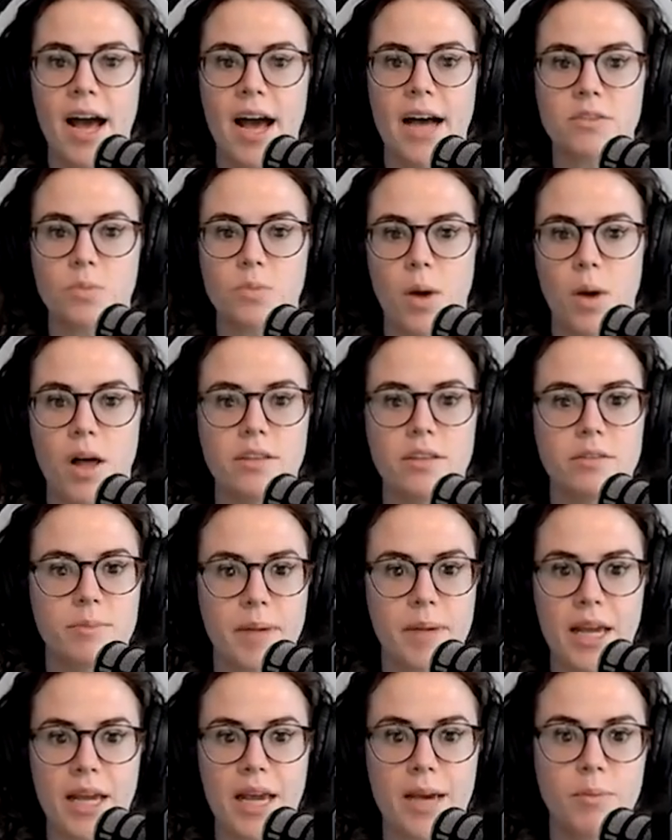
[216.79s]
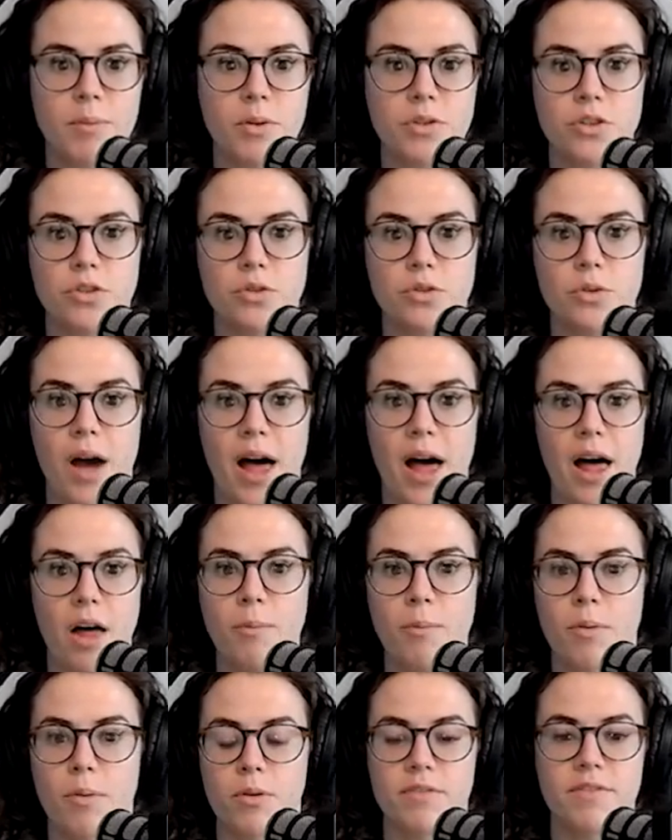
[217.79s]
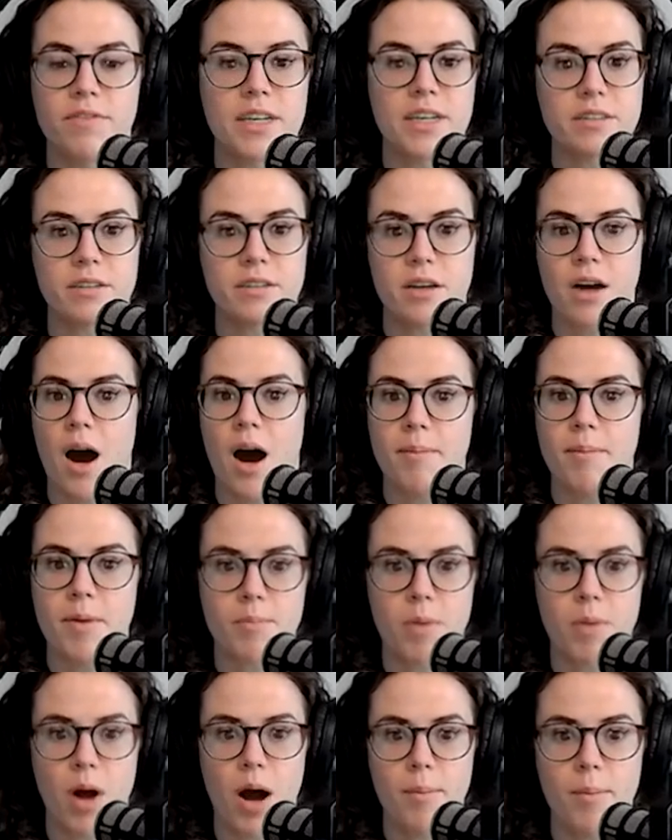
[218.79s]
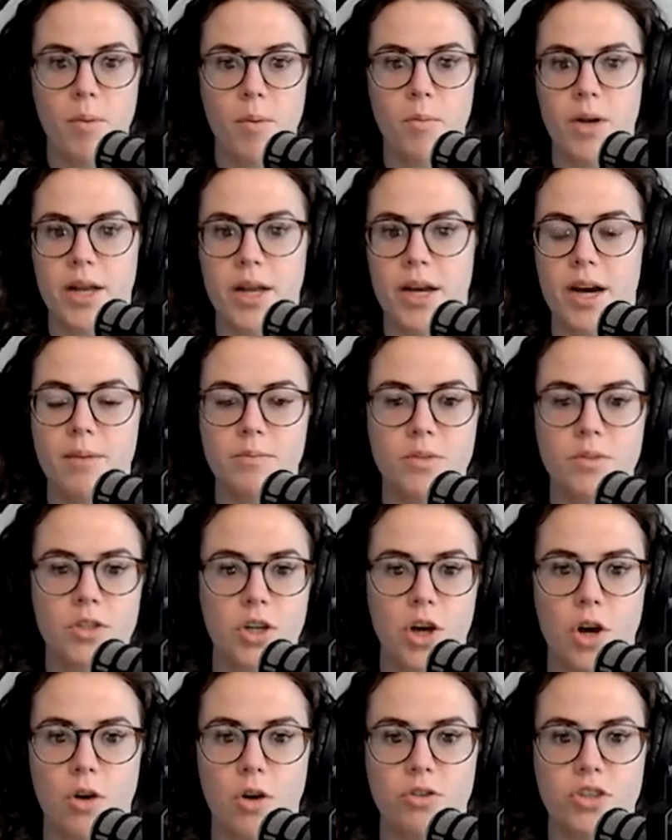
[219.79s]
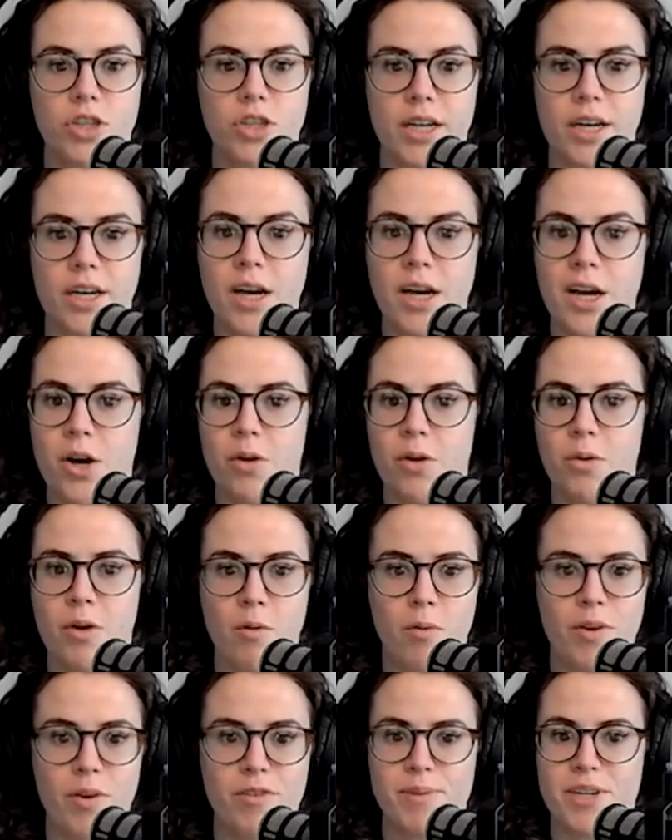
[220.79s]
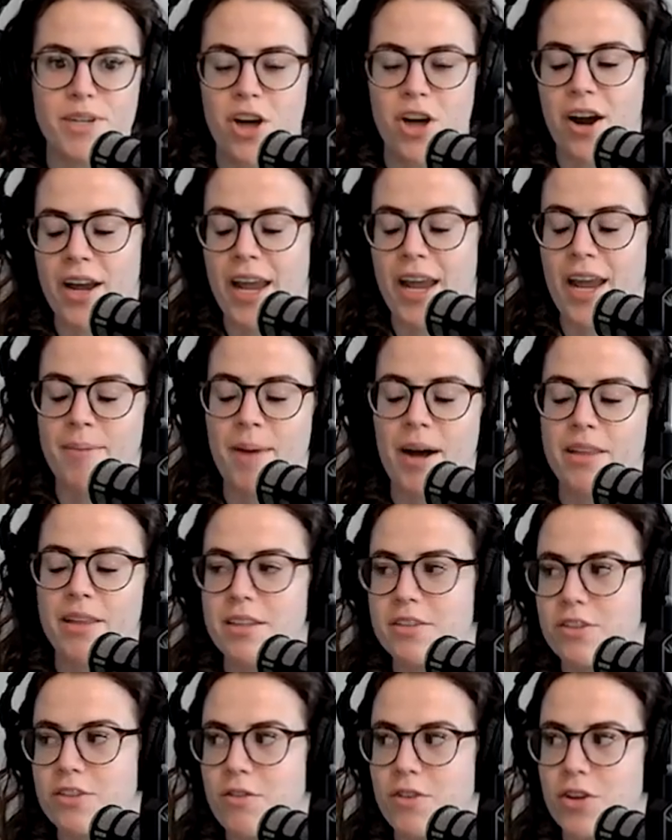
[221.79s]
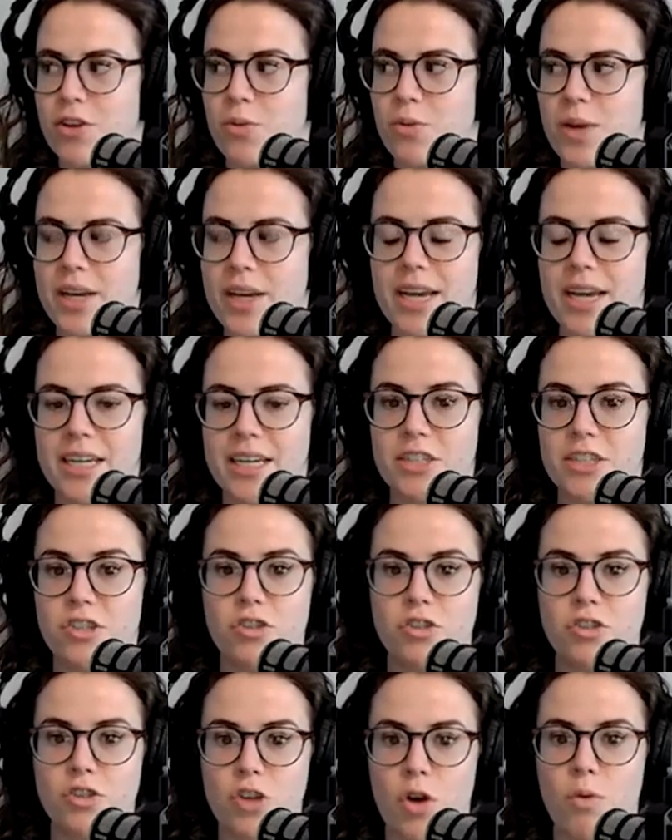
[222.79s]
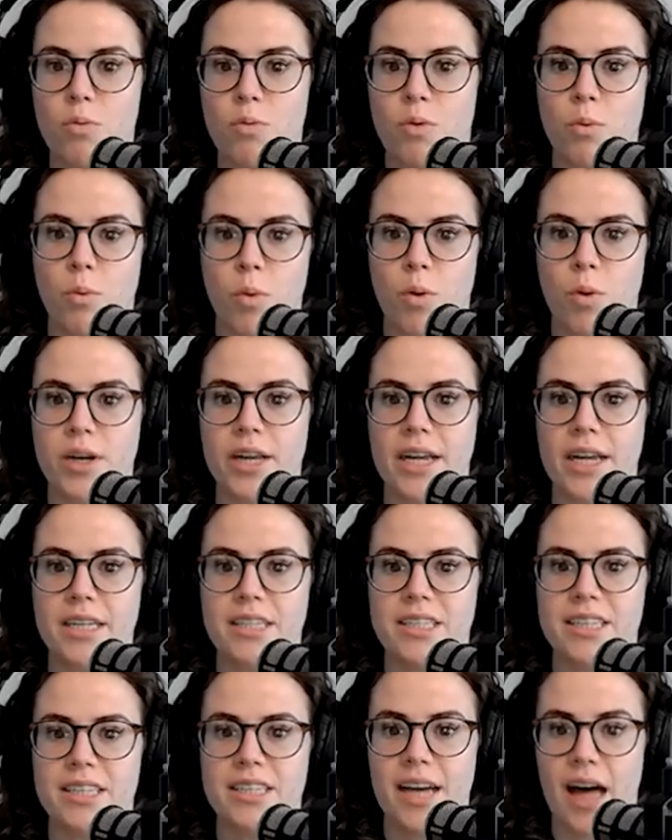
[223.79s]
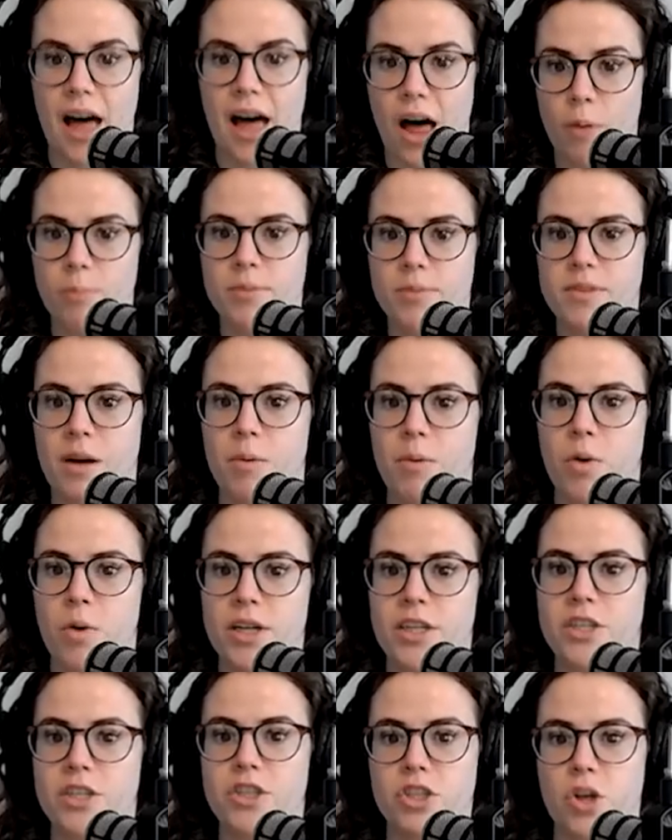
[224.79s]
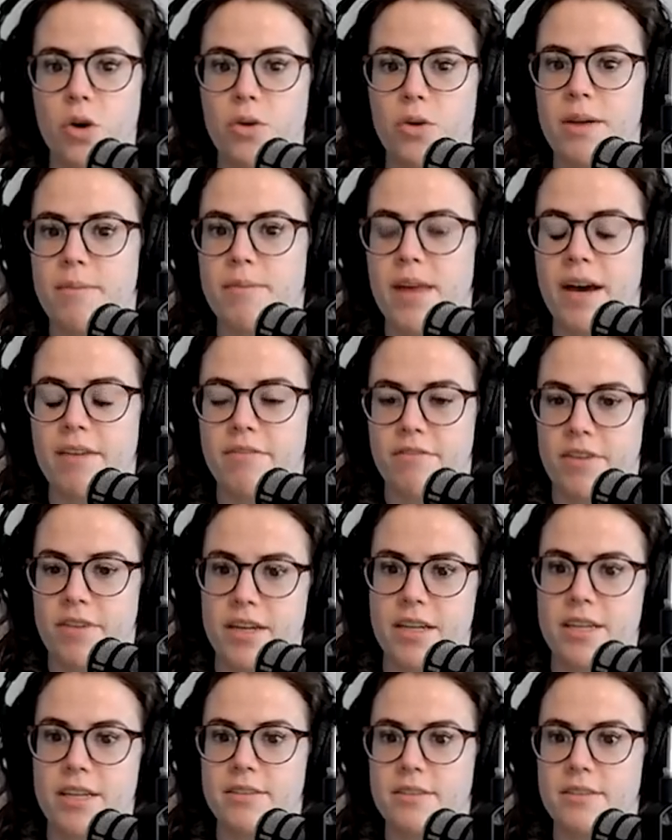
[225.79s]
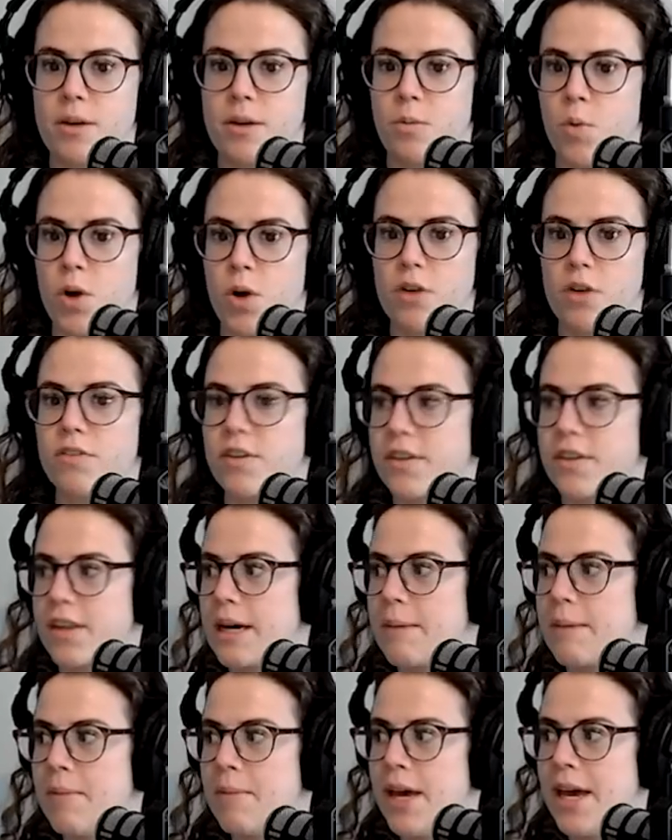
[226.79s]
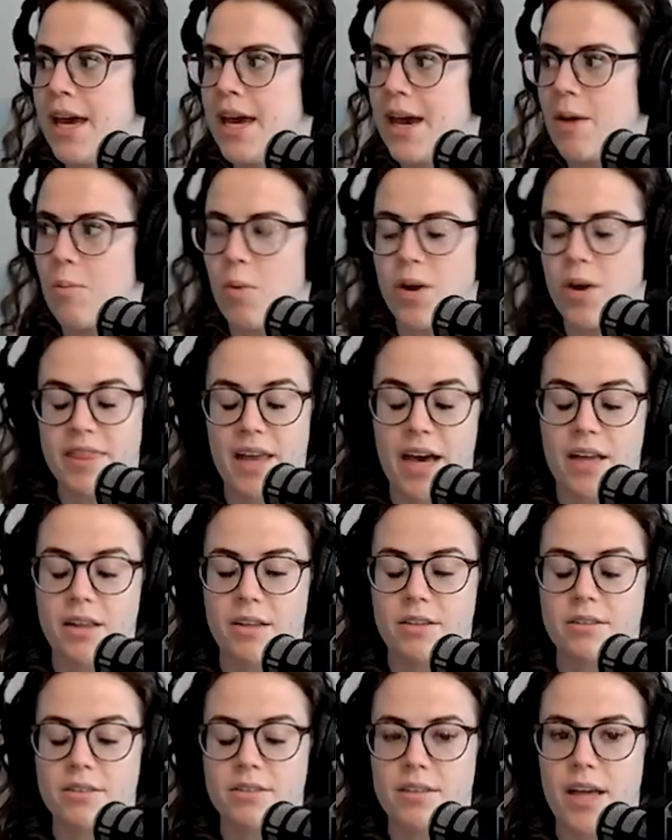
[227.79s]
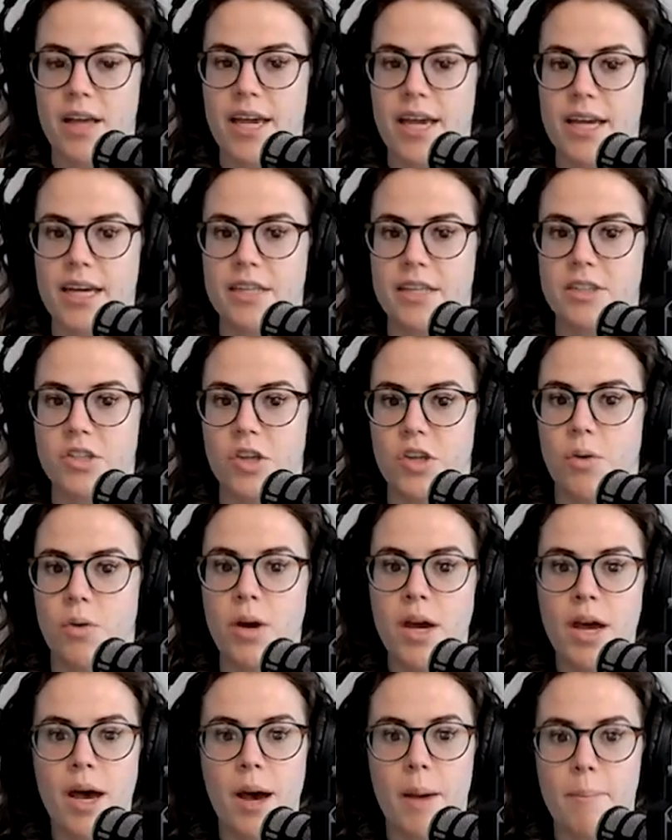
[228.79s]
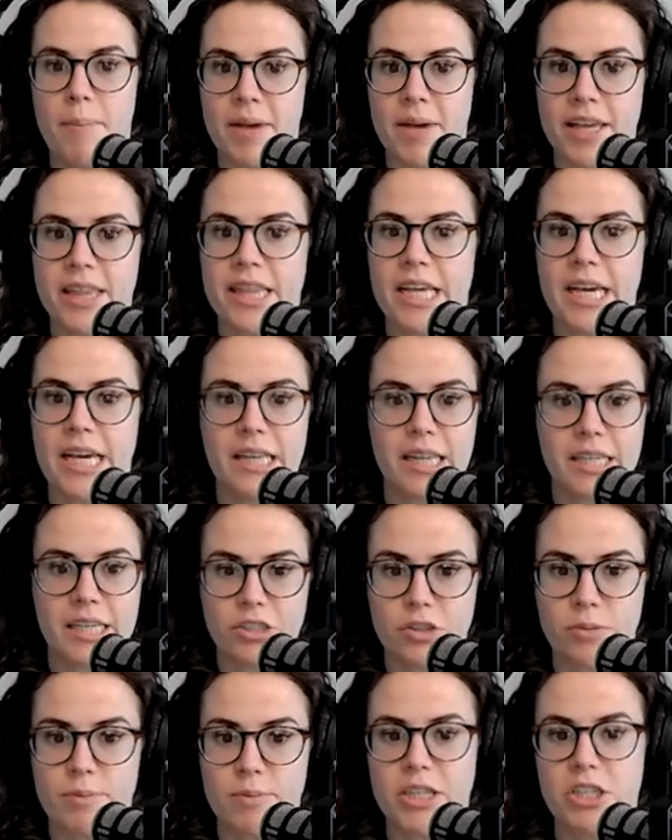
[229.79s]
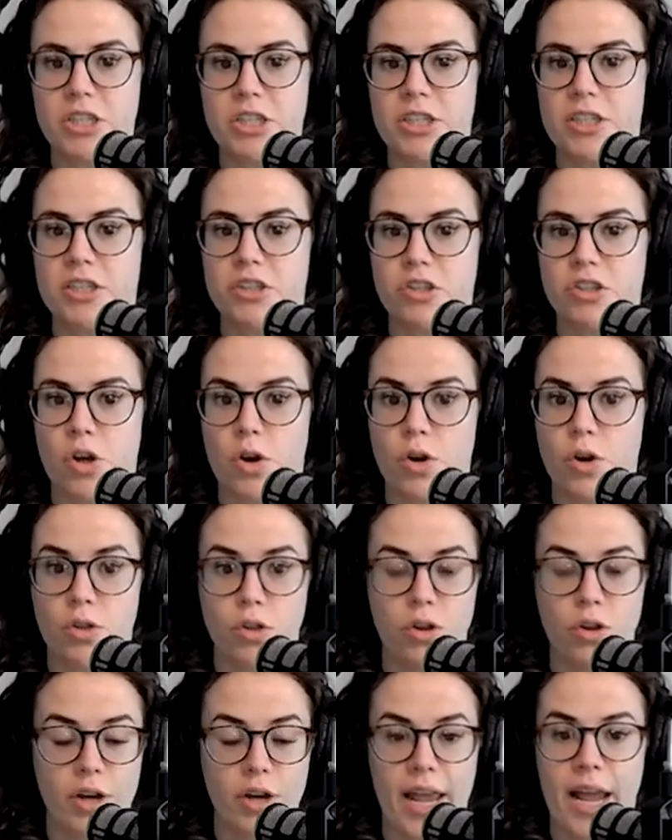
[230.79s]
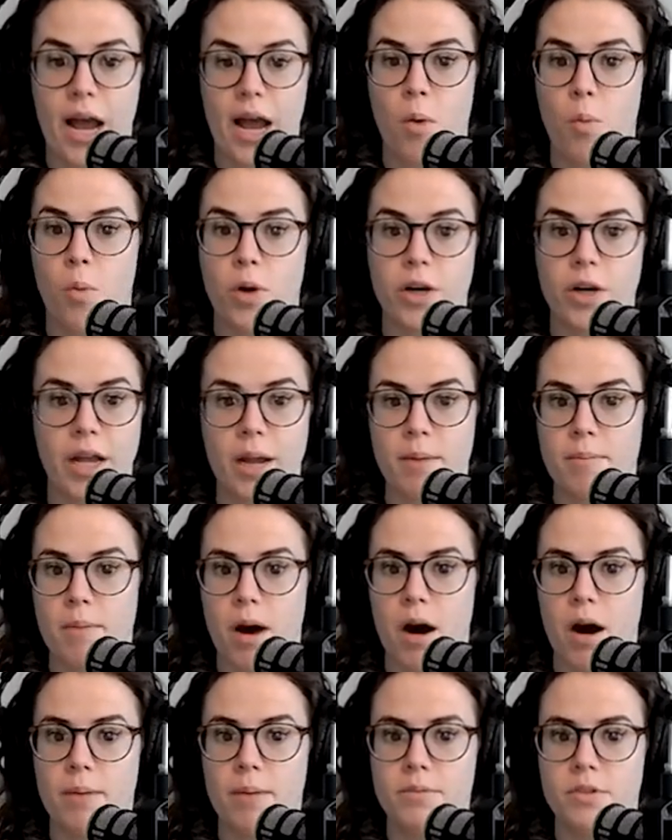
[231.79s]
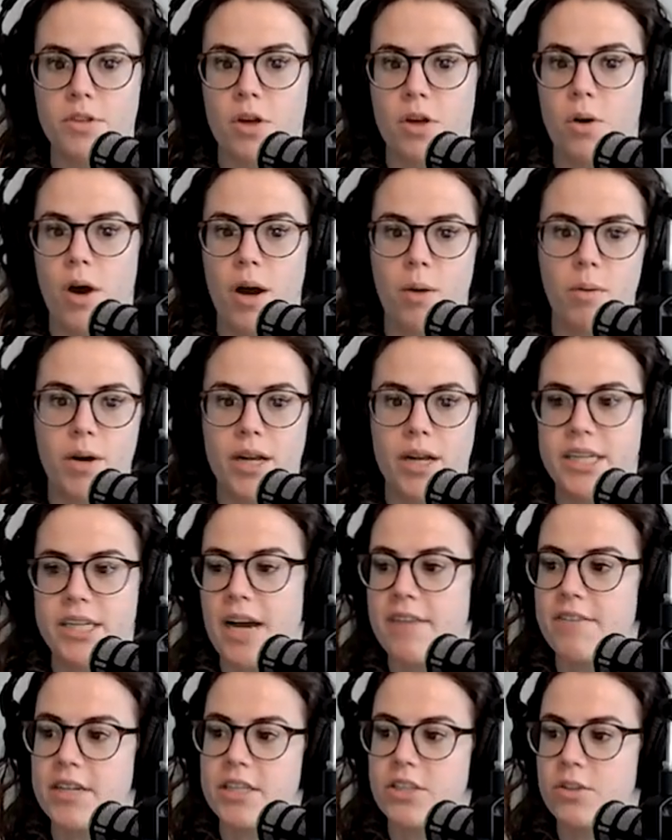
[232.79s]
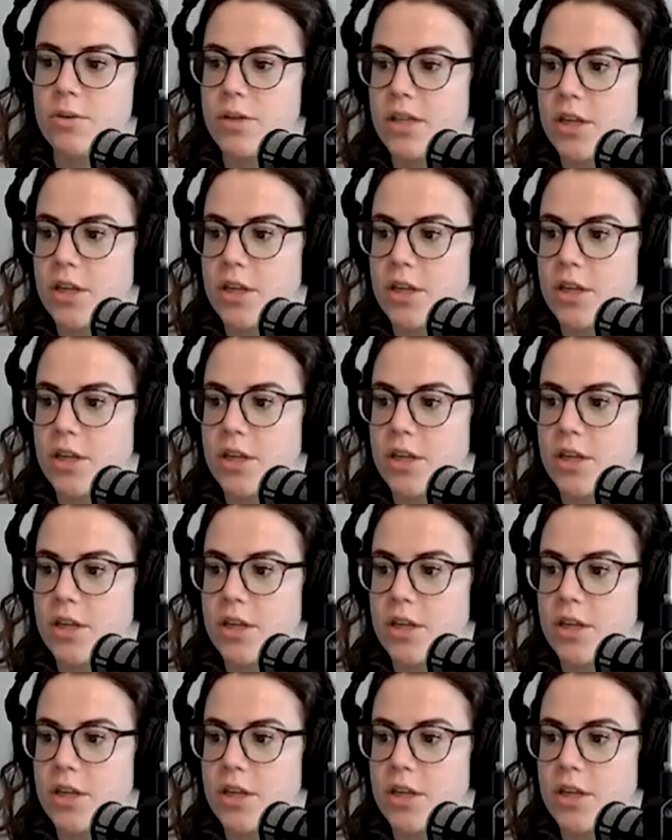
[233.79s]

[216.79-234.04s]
as well as being able to help or fix a common problem. When it comes to coaching, we, we've been talking about this over the weekend. It's so rewarding to help someone and show them that fitness can work for them and what that looks like. And so, a big thing, like she mentioned, is looking at working moms. So, I want to dive into a